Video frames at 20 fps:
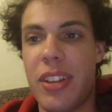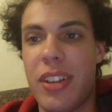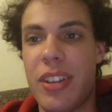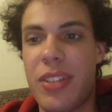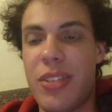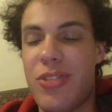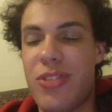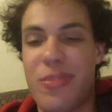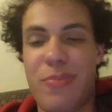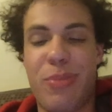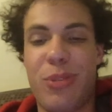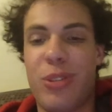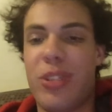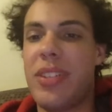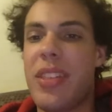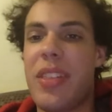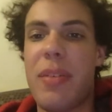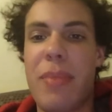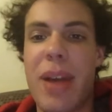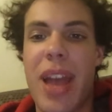Just put it
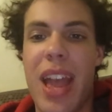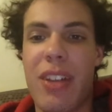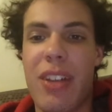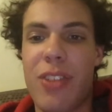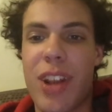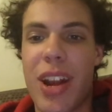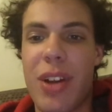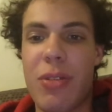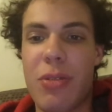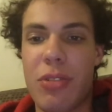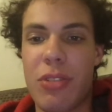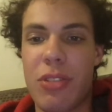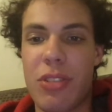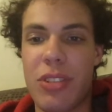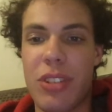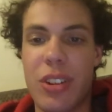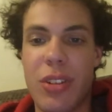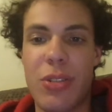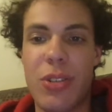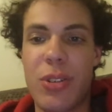in the background.
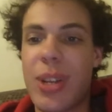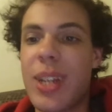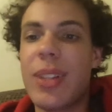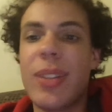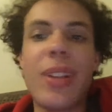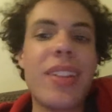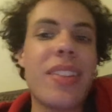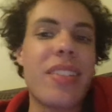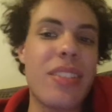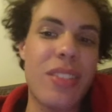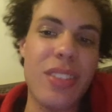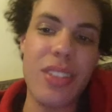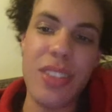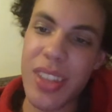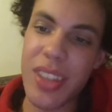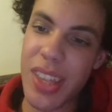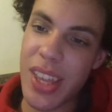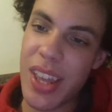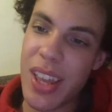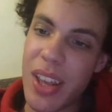You know, you can listen to
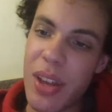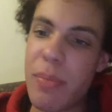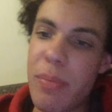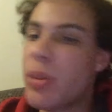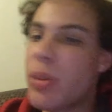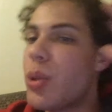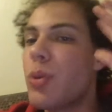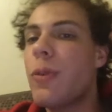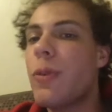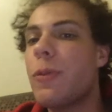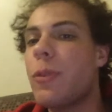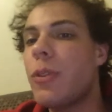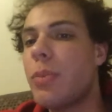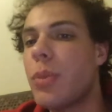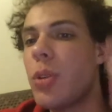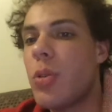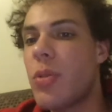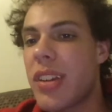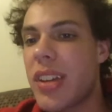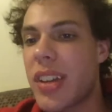the beautiful
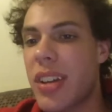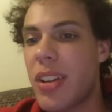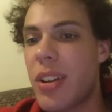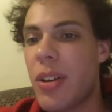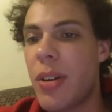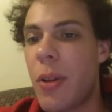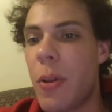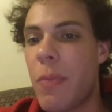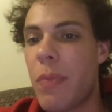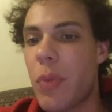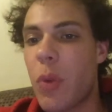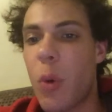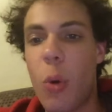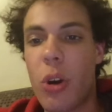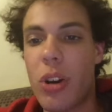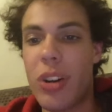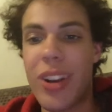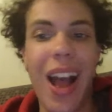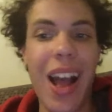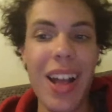music
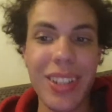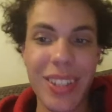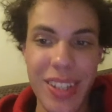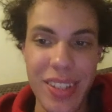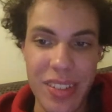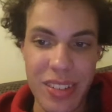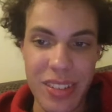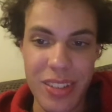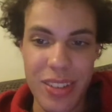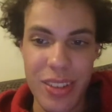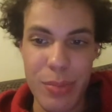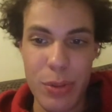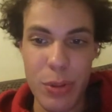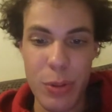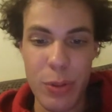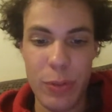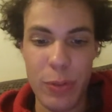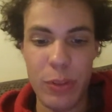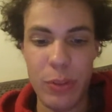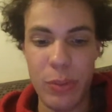or not listen to the
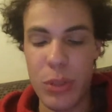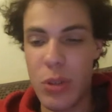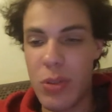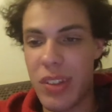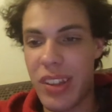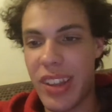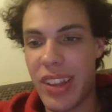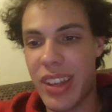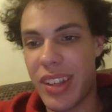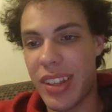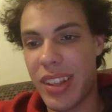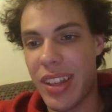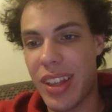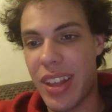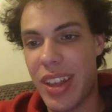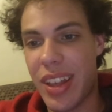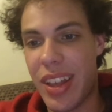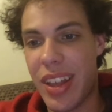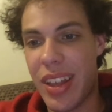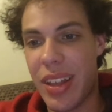beautiful music.
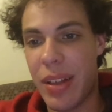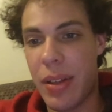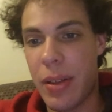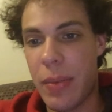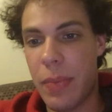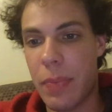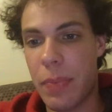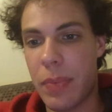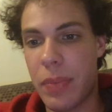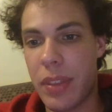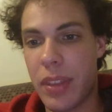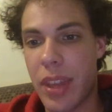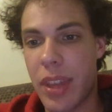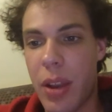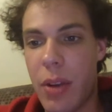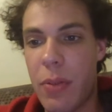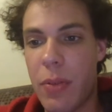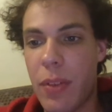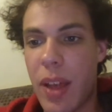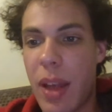I'm
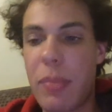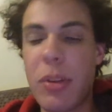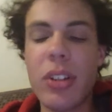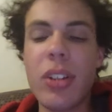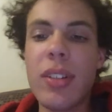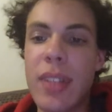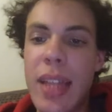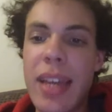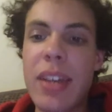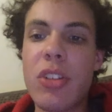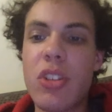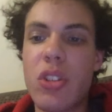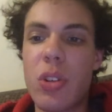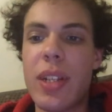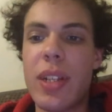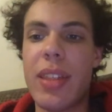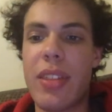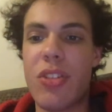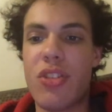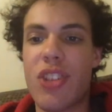going to link to
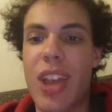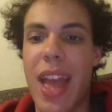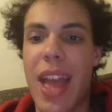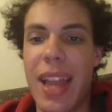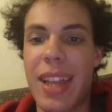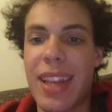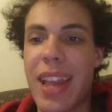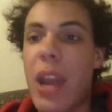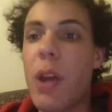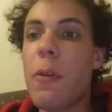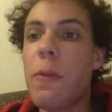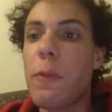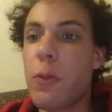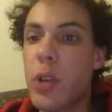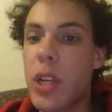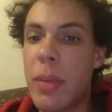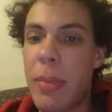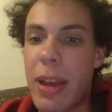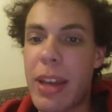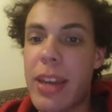it in the chat.
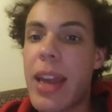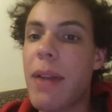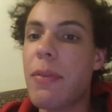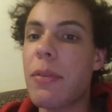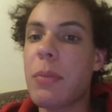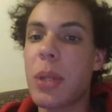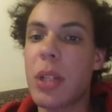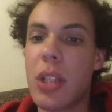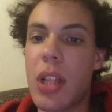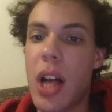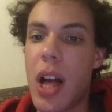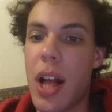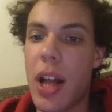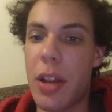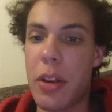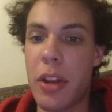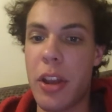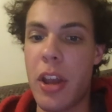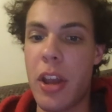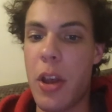Carefree by Kevin
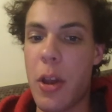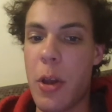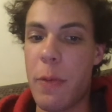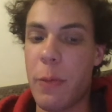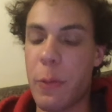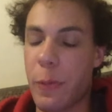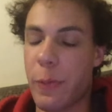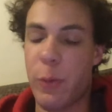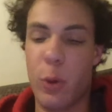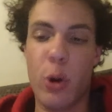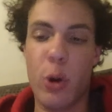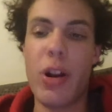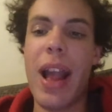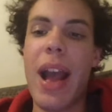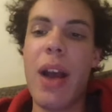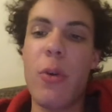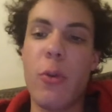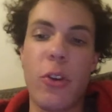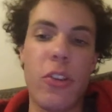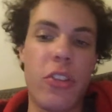MacLeod for 4
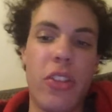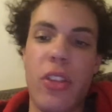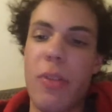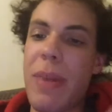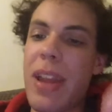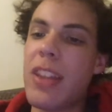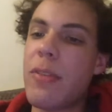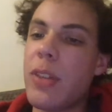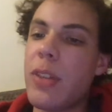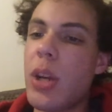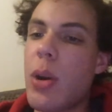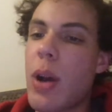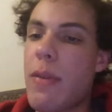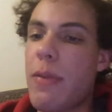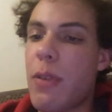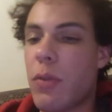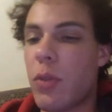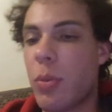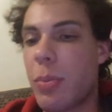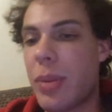hours. The best video I've
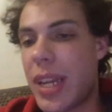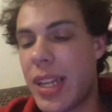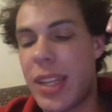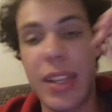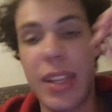ever made.